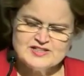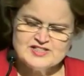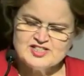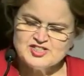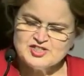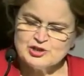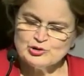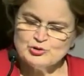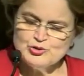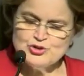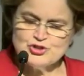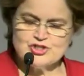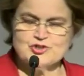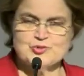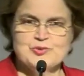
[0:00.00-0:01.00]

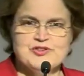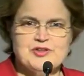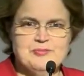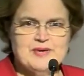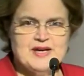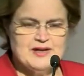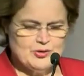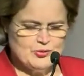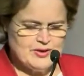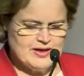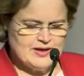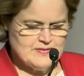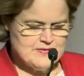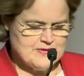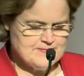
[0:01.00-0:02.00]
disillusioned with the men
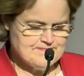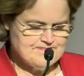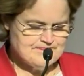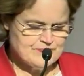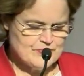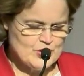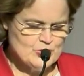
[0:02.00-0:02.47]
around them,